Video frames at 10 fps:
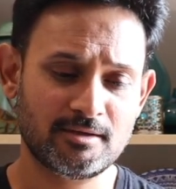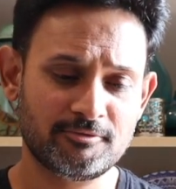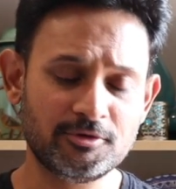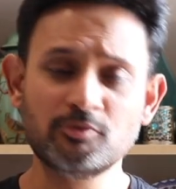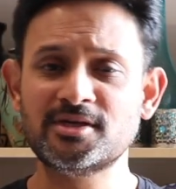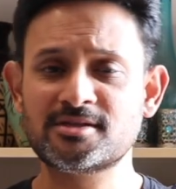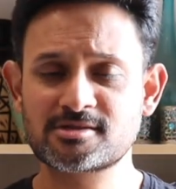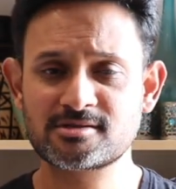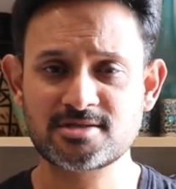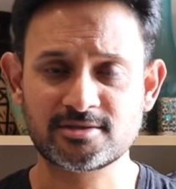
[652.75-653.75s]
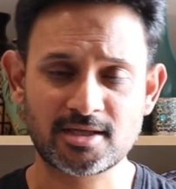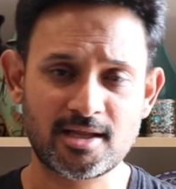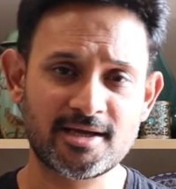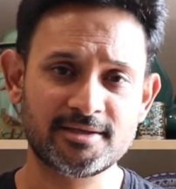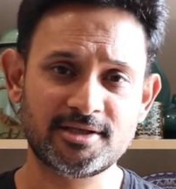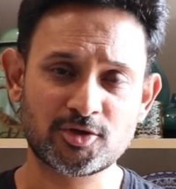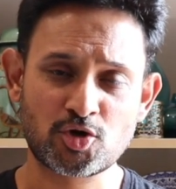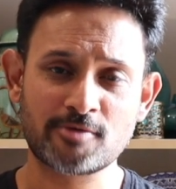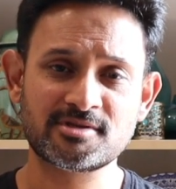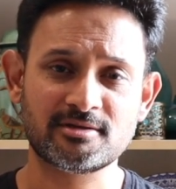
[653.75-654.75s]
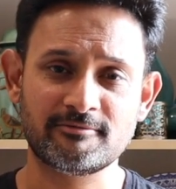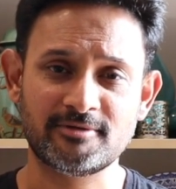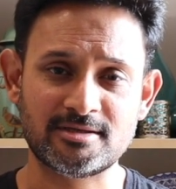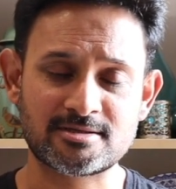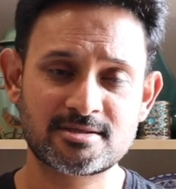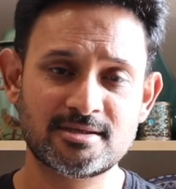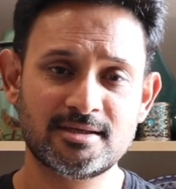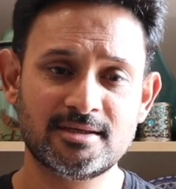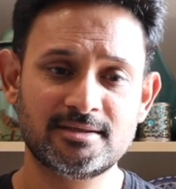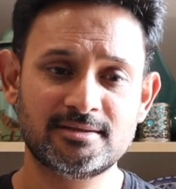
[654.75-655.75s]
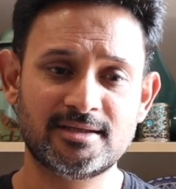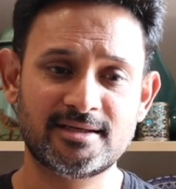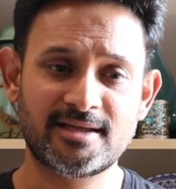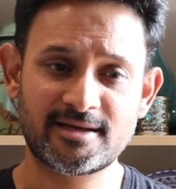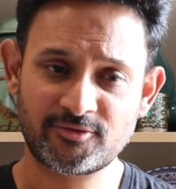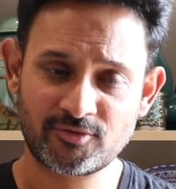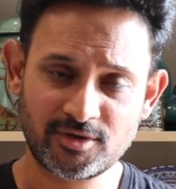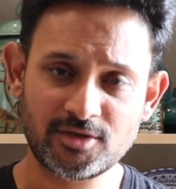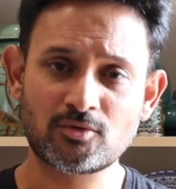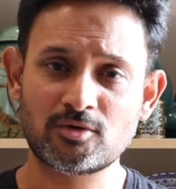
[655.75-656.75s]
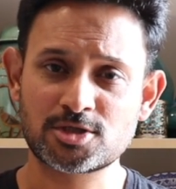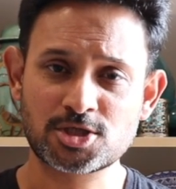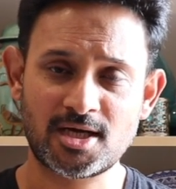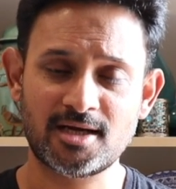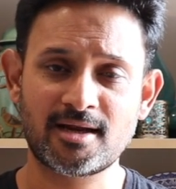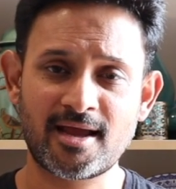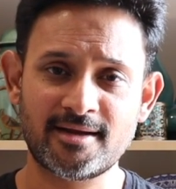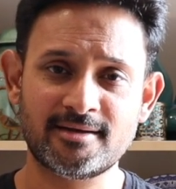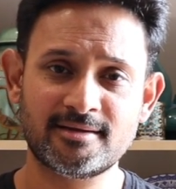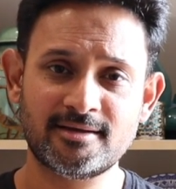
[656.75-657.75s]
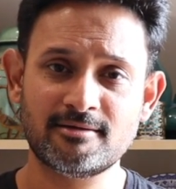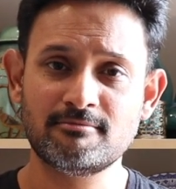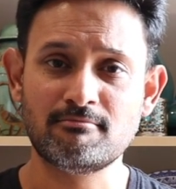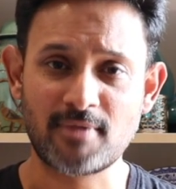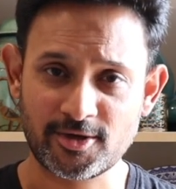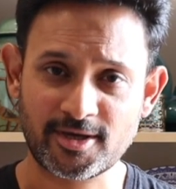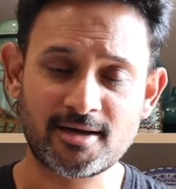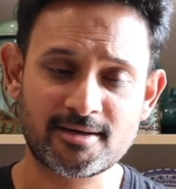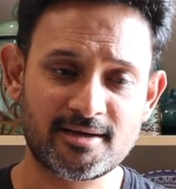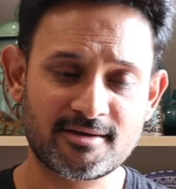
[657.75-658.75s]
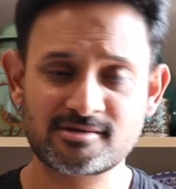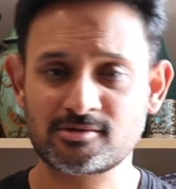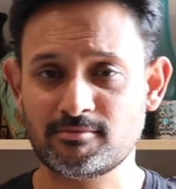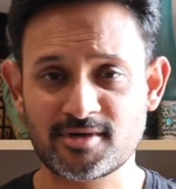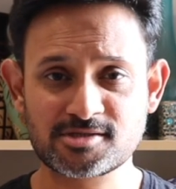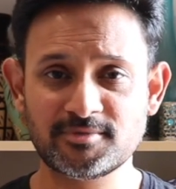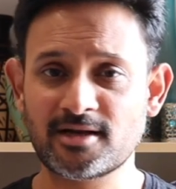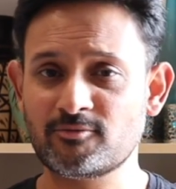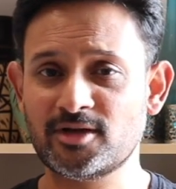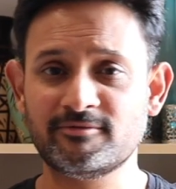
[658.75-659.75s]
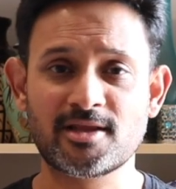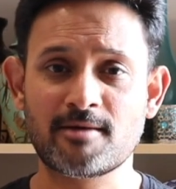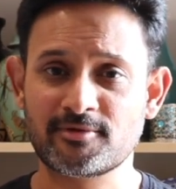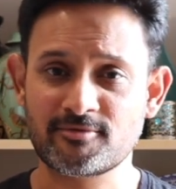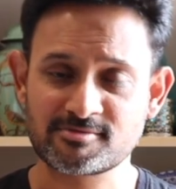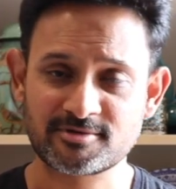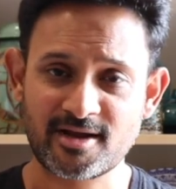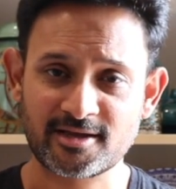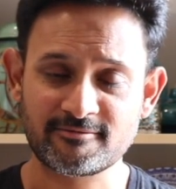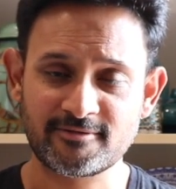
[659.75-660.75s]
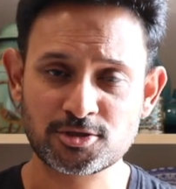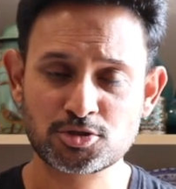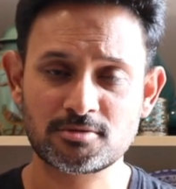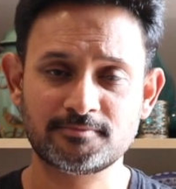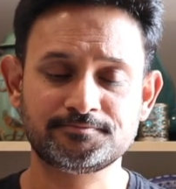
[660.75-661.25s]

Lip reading: A few weeks down the line, the autopsy revealed that that 3-year-old child had myocarditis, so must have been unwell with upper respiratory tract infection.